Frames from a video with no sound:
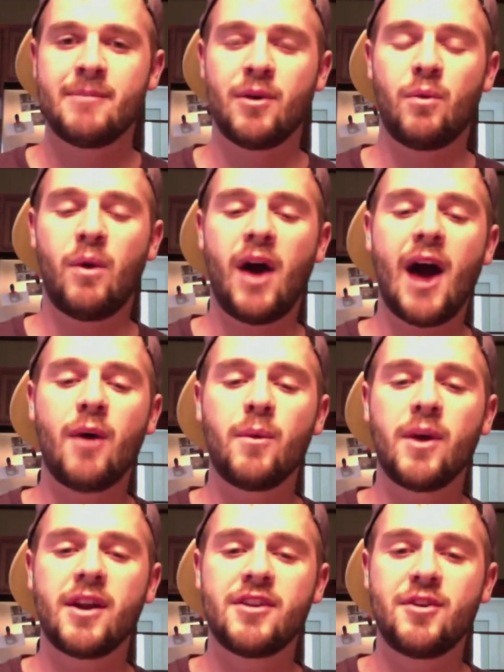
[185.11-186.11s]
But how are
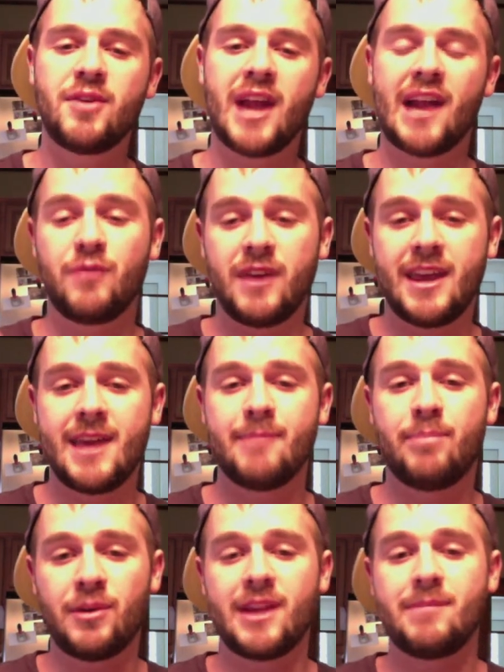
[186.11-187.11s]
we going to do that if we keep
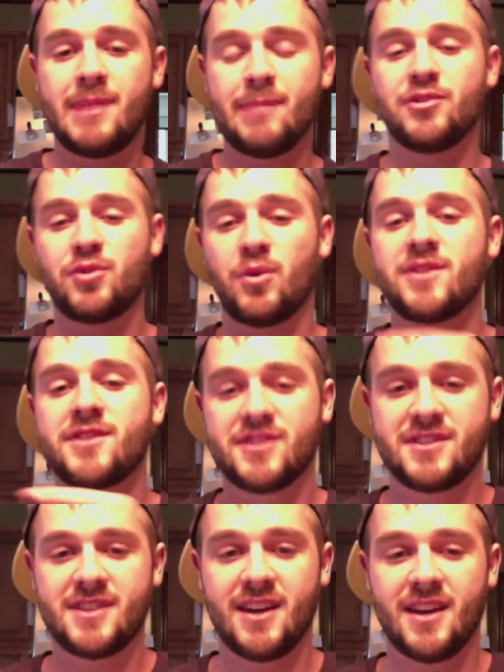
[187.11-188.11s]
pointing people towards their
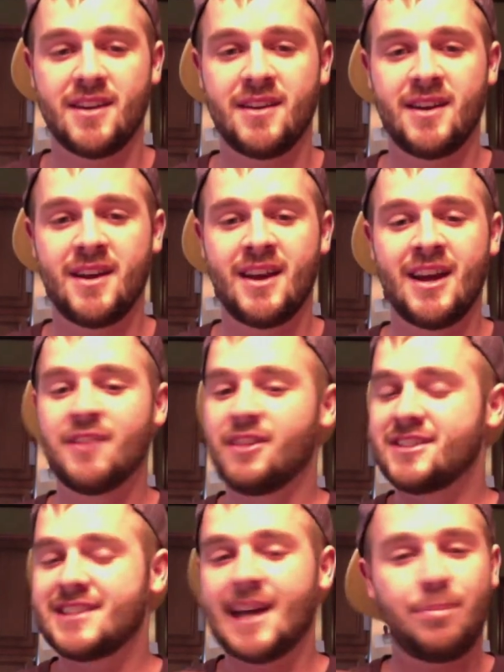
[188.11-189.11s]
sin?
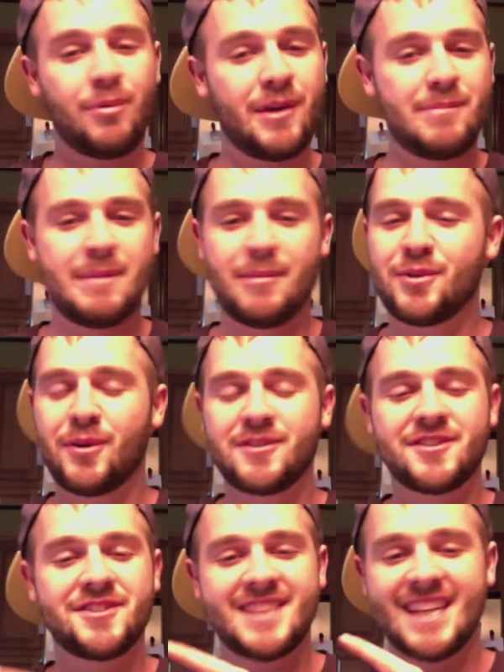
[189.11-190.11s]
Let's not point people
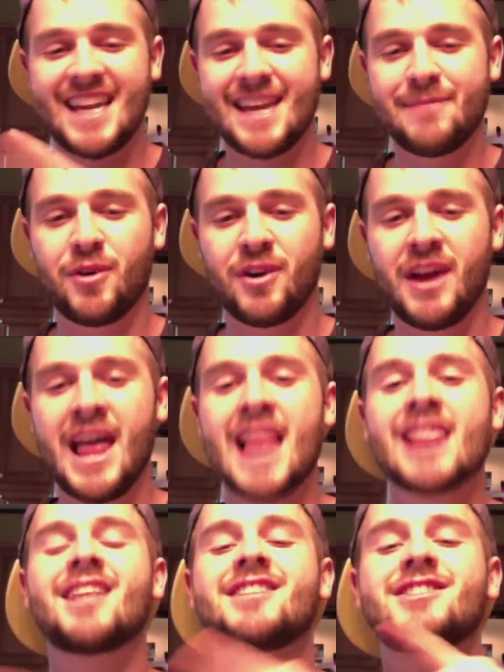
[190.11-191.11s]
towards their sin anymore.
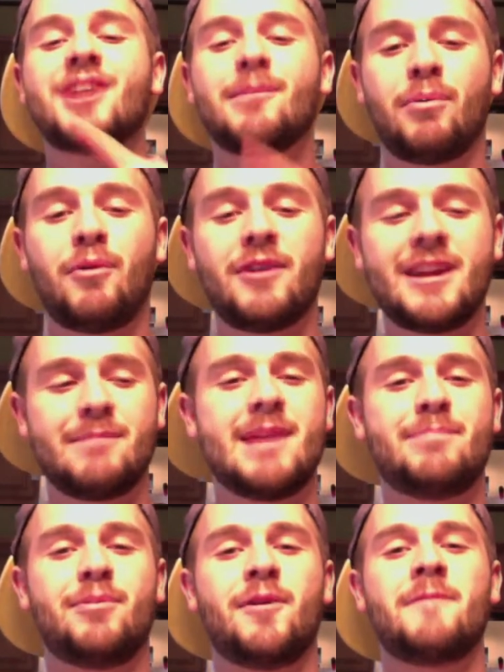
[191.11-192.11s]
Let's start pointing
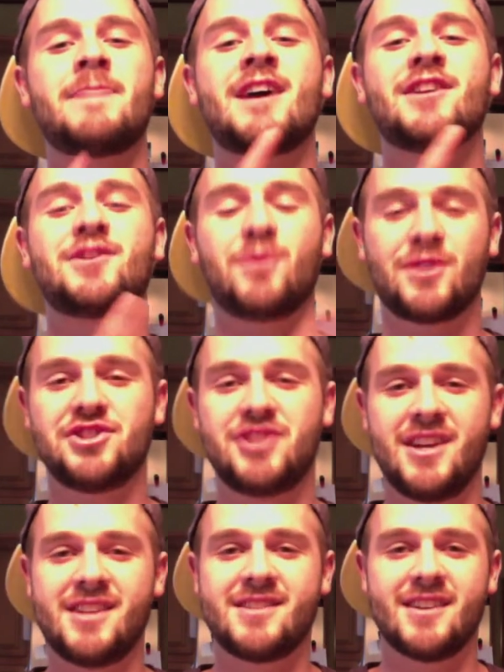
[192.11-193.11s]
people towards
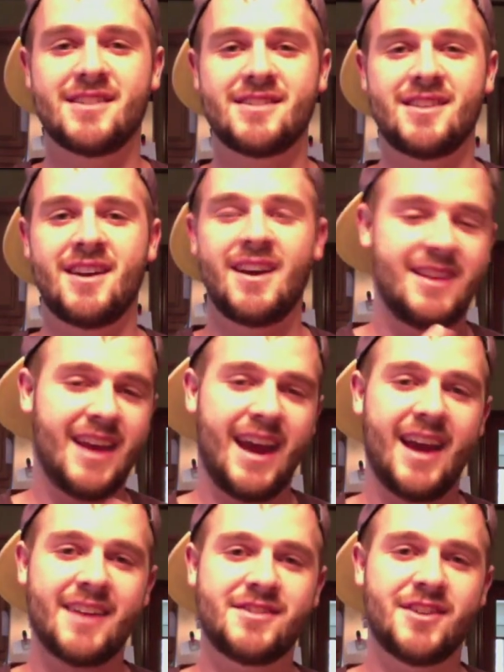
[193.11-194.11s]
Jesus, the
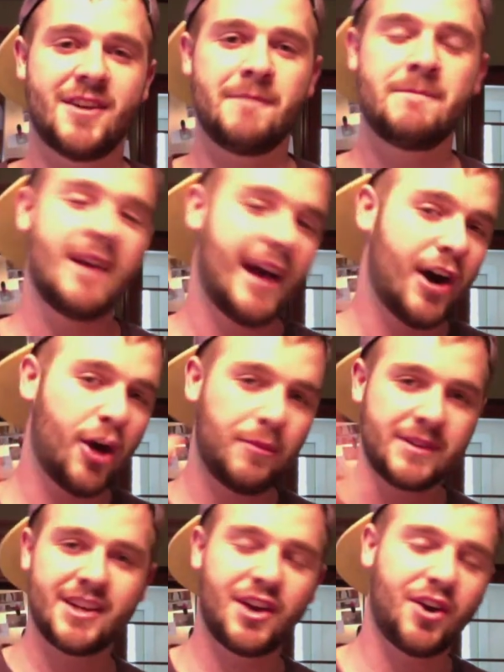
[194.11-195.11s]
answer. I hope
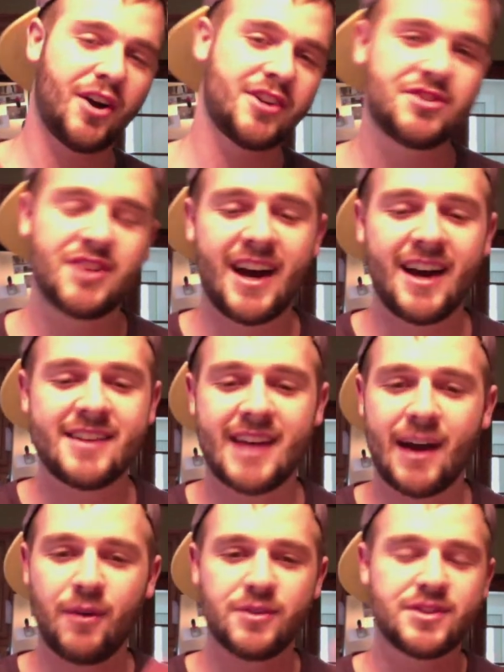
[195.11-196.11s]
this encourages you
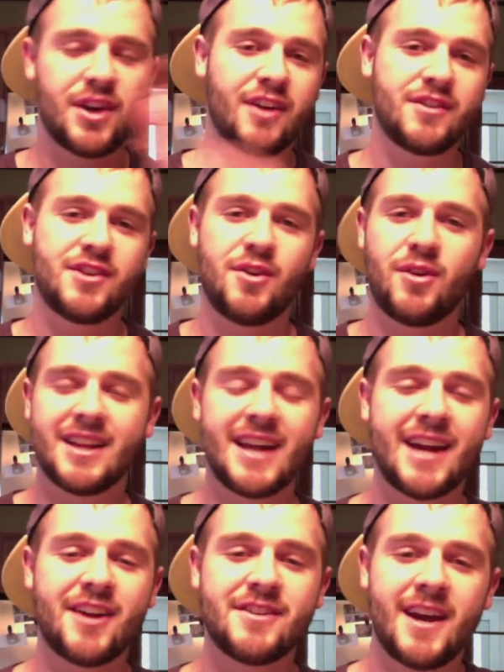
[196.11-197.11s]
guys. I will talk to you on a
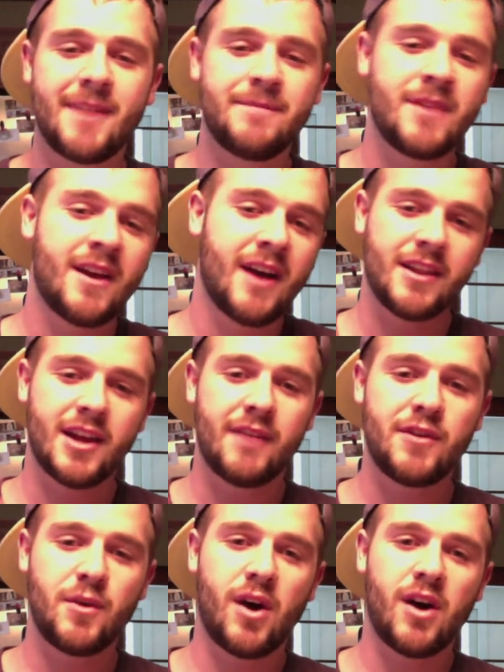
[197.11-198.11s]
later date. I
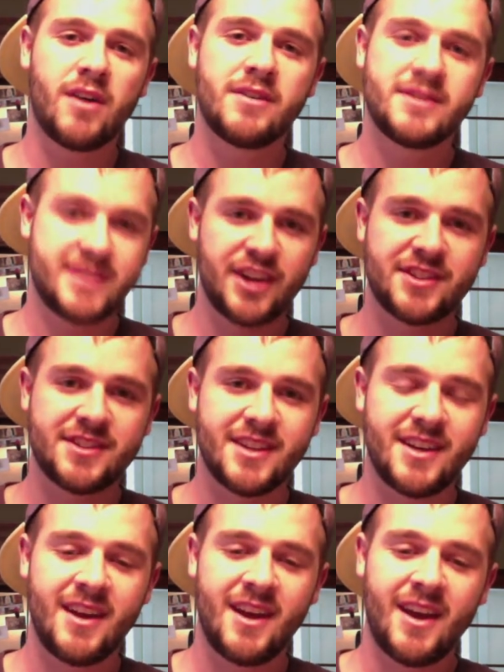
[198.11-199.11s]
love you all,
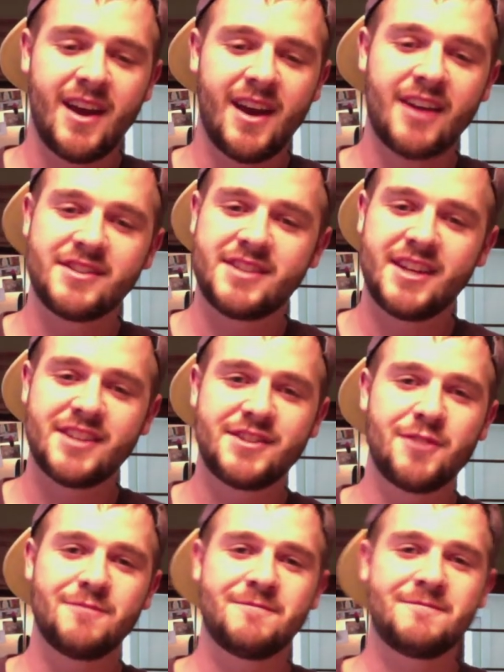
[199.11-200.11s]
seriously, and I'll see you
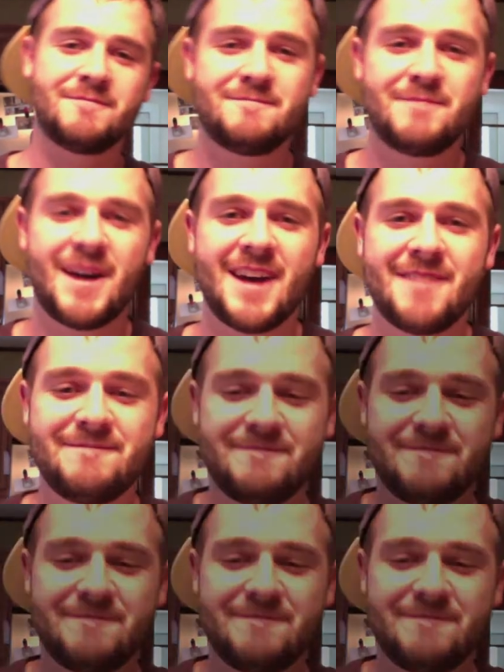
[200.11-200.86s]
soon. Bye.